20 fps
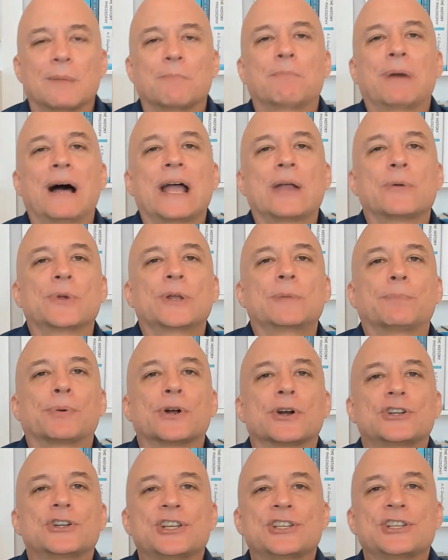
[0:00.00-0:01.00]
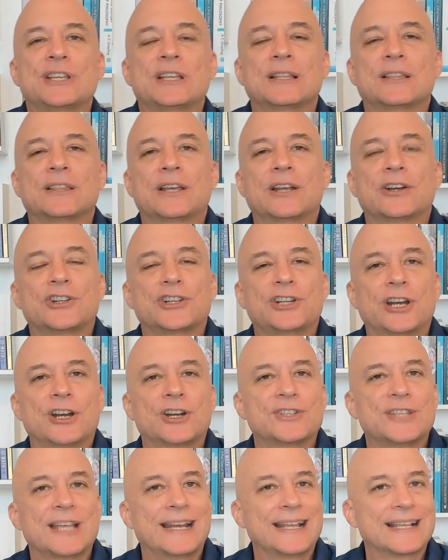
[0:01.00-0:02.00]
by repurchasing their
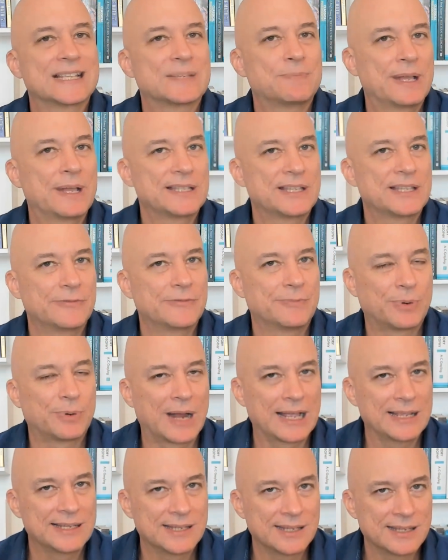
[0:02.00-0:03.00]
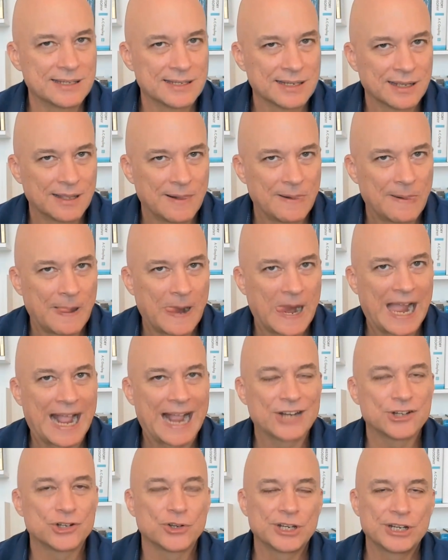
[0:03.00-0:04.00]
shares at expensive prices
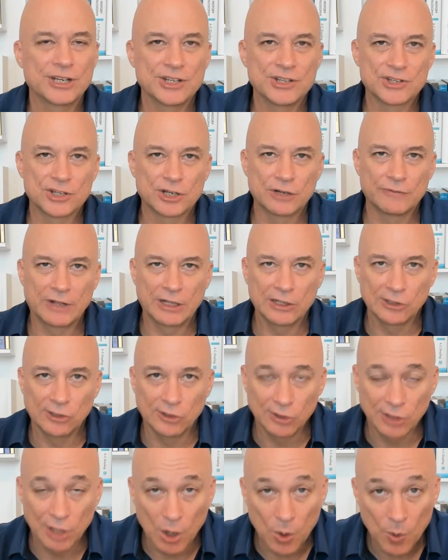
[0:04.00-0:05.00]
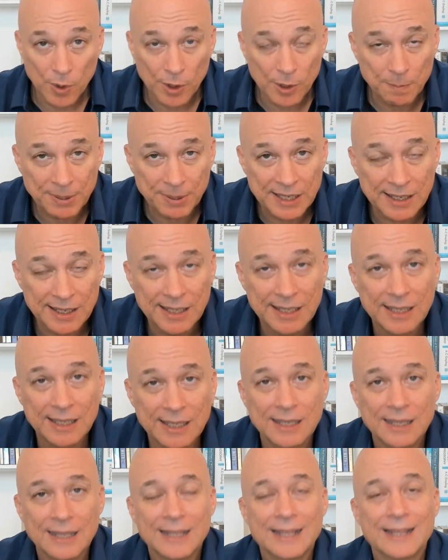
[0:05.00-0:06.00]
actually deserve a lower
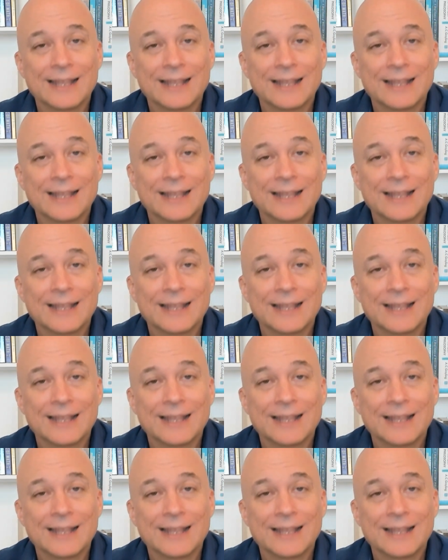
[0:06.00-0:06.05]
PE